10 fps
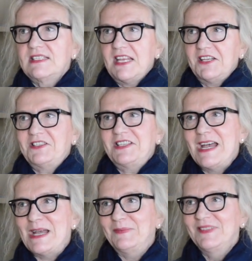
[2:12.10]
stage
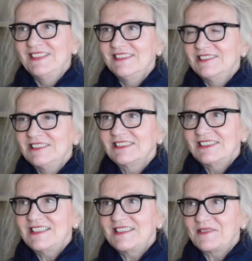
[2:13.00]
time
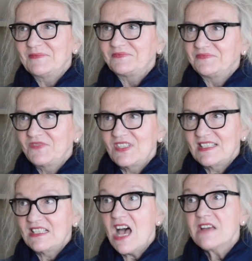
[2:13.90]
because she's
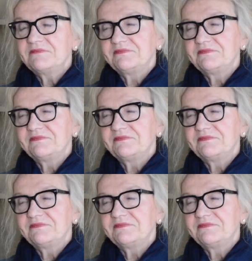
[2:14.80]
a lot.